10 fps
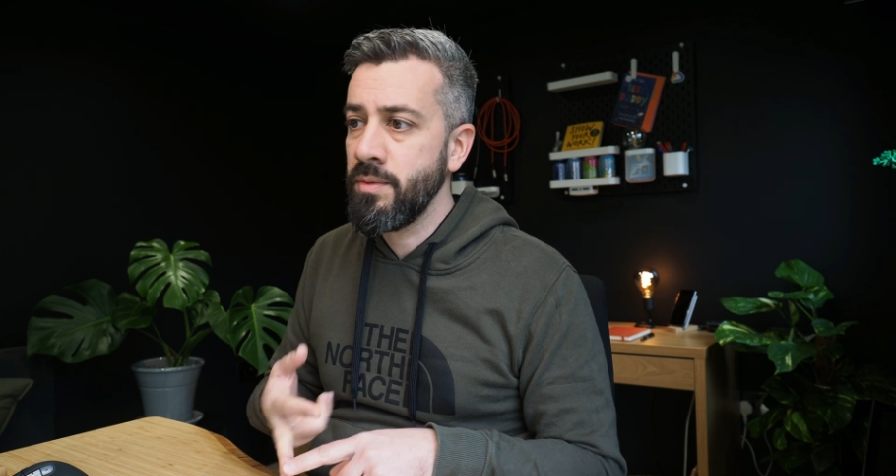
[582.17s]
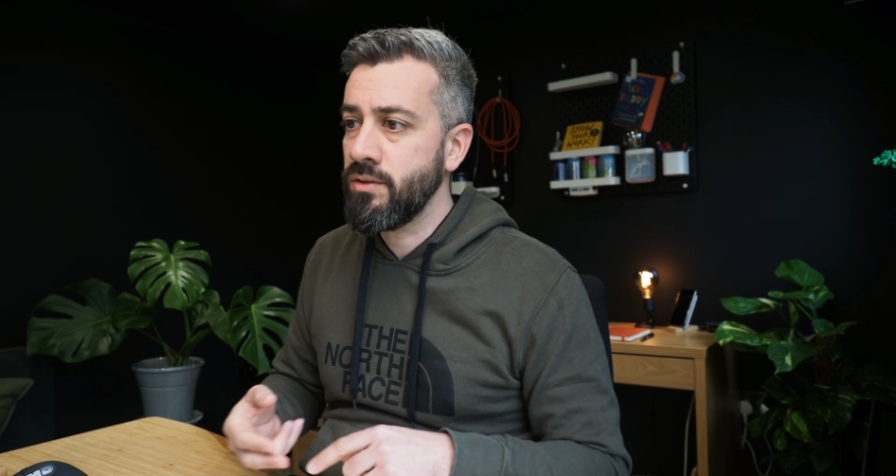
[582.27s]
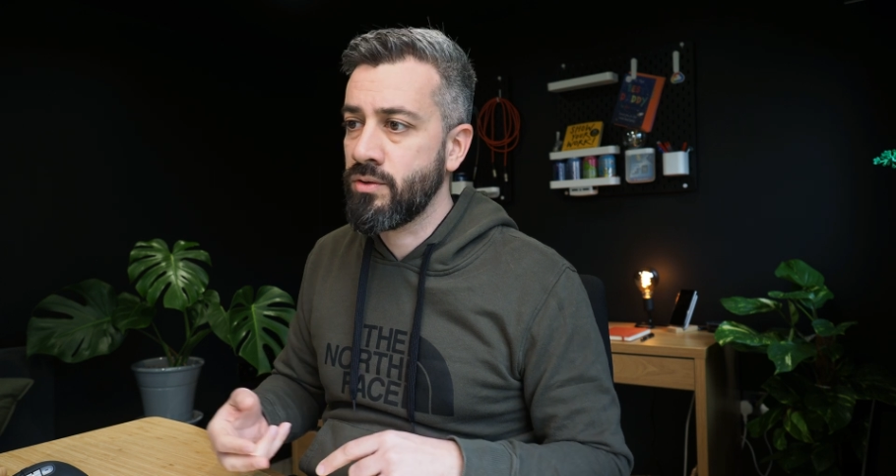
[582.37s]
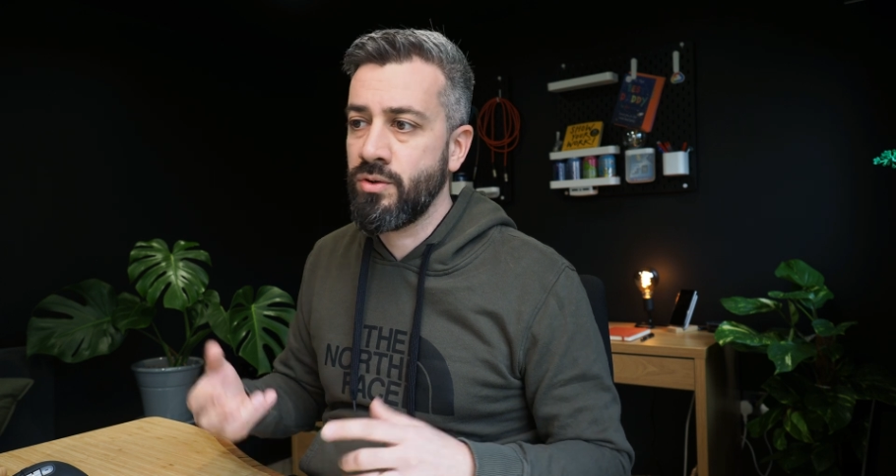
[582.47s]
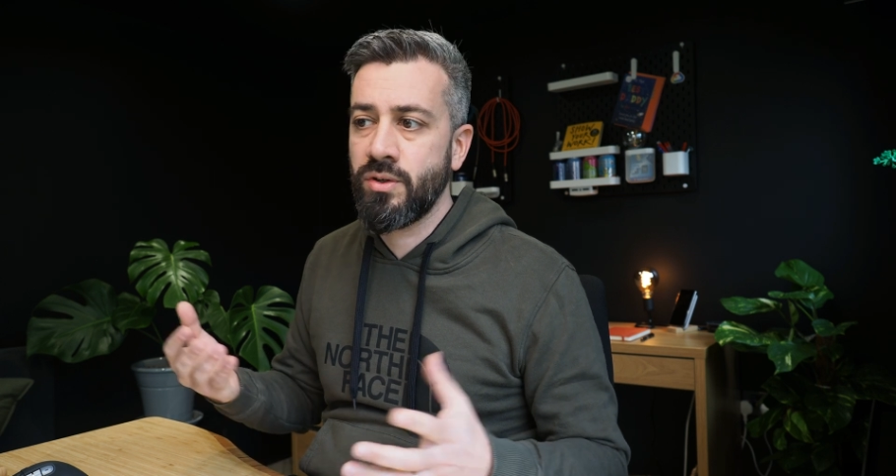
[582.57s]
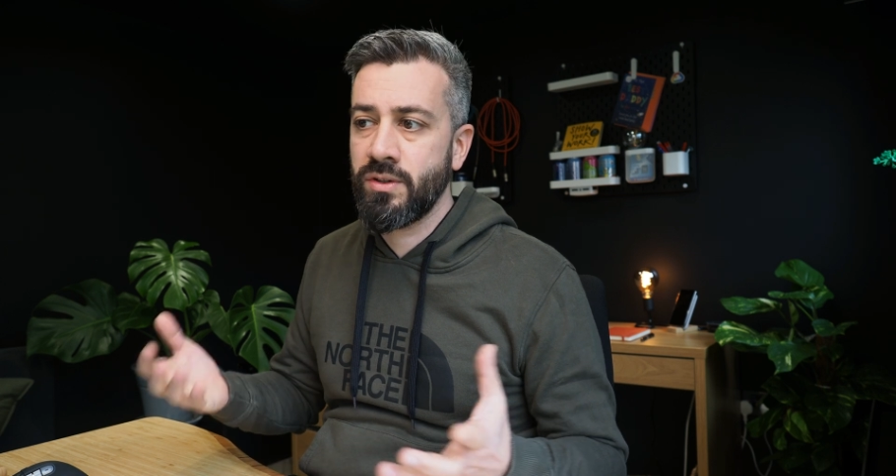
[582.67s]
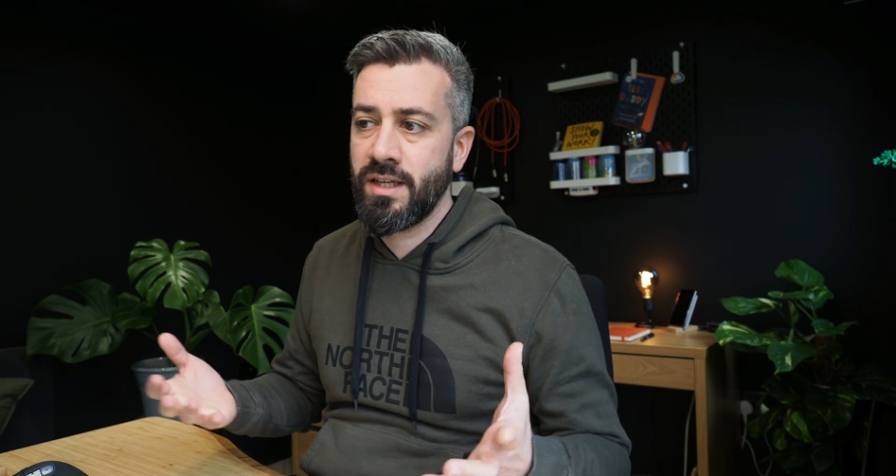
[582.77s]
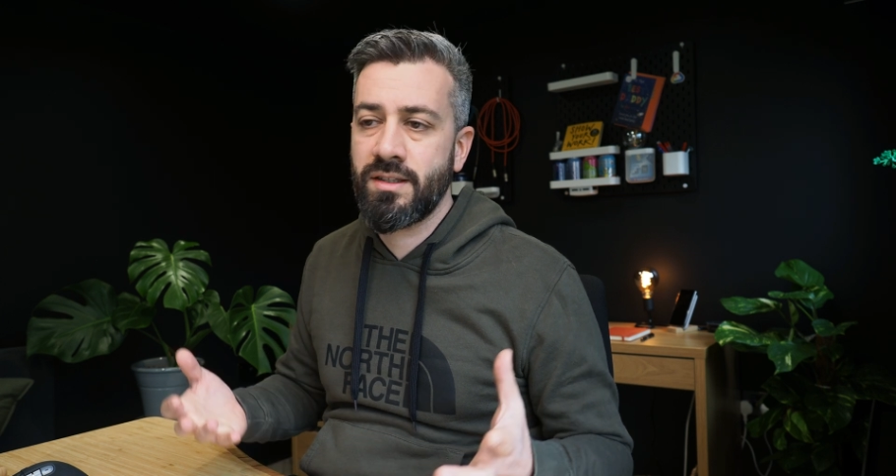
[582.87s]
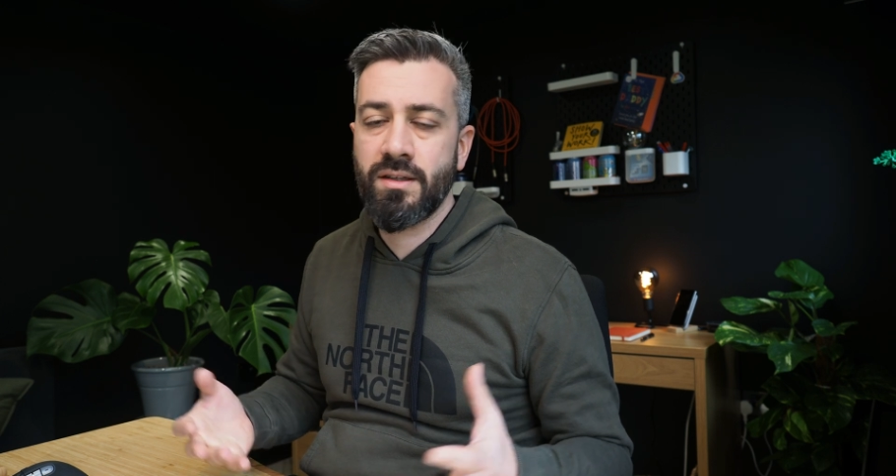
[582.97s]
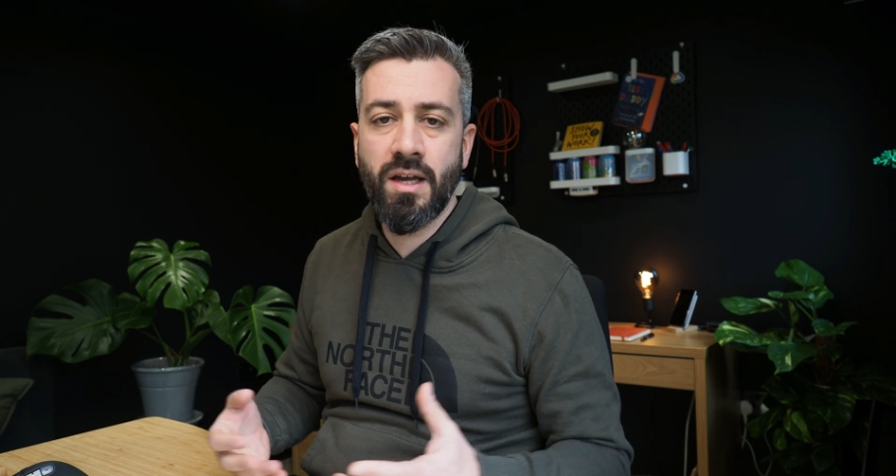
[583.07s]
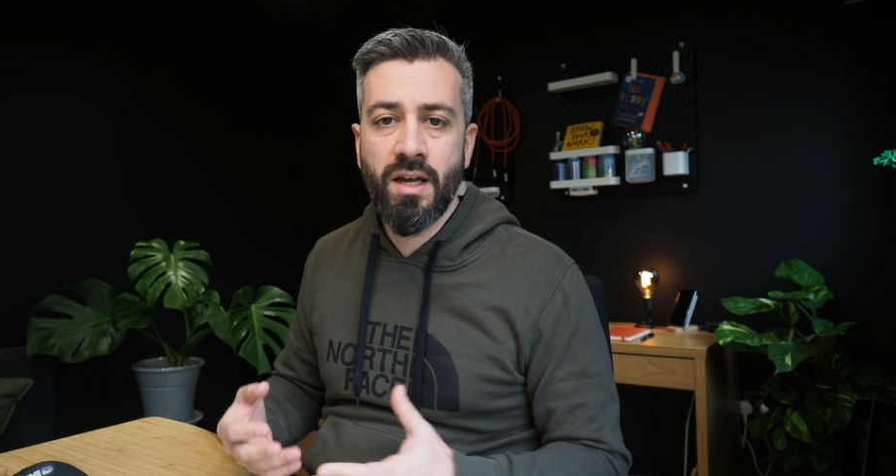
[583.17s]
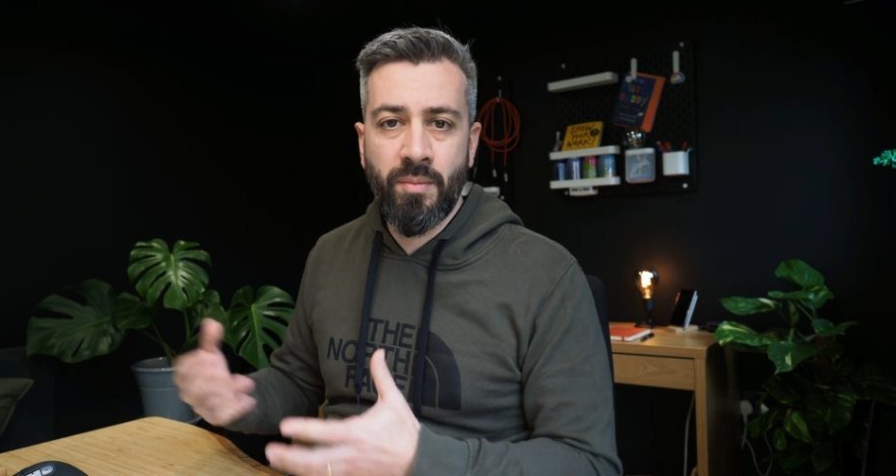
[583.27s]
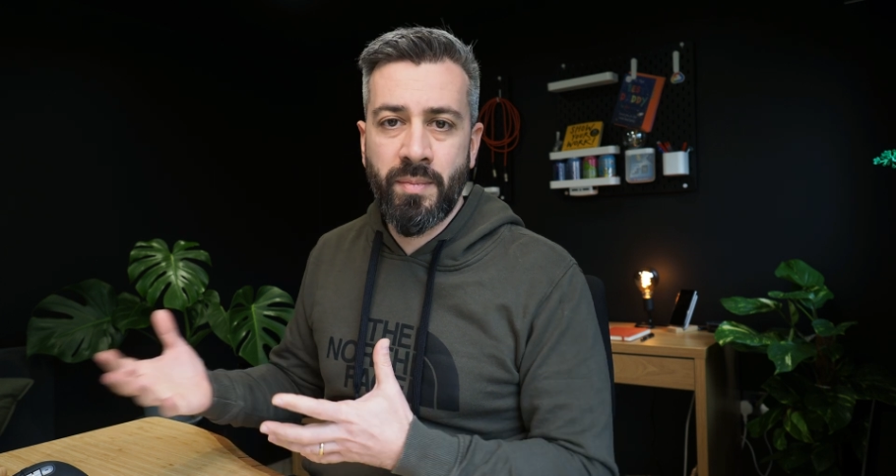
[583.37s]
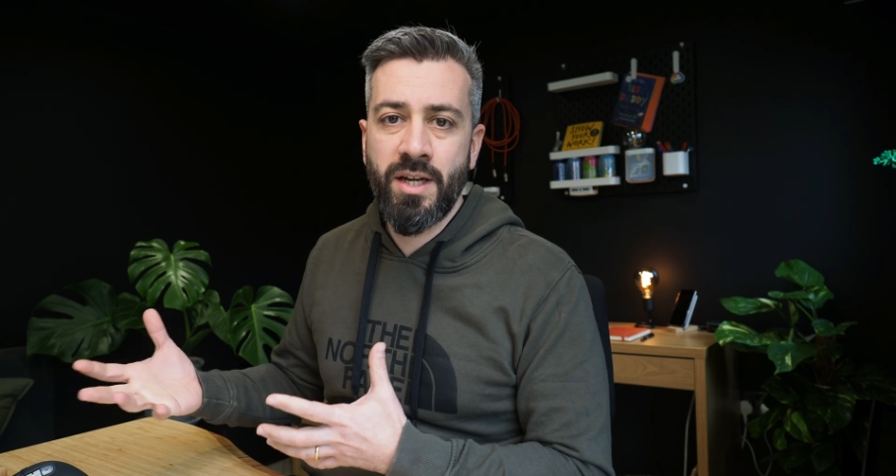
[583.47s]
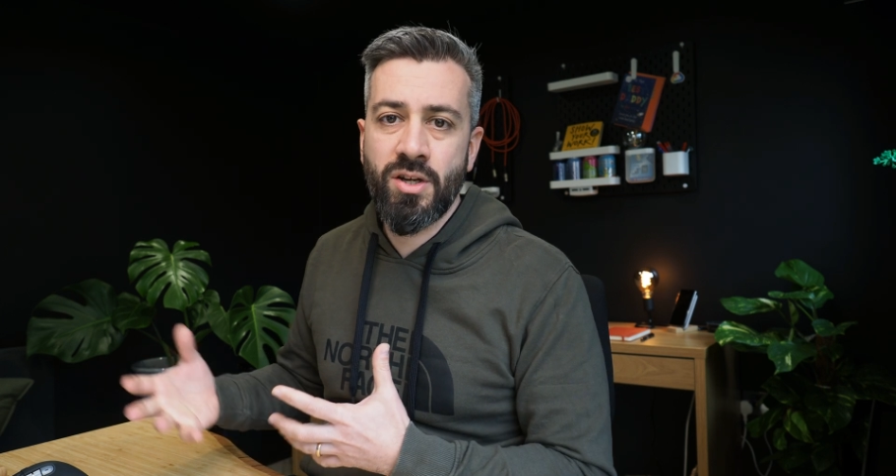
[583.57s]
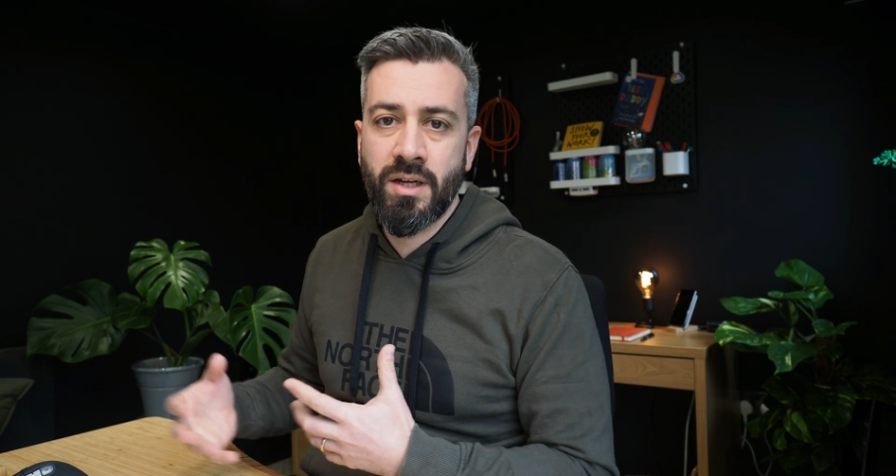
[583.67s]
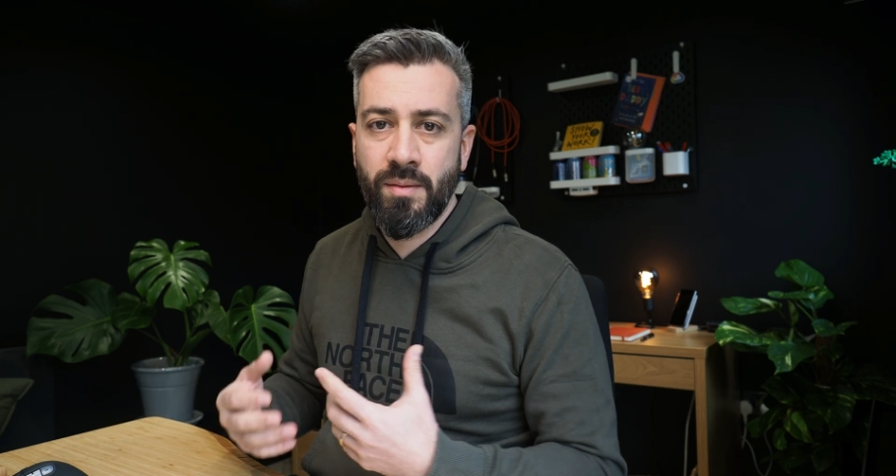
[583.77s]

So you know that my channel,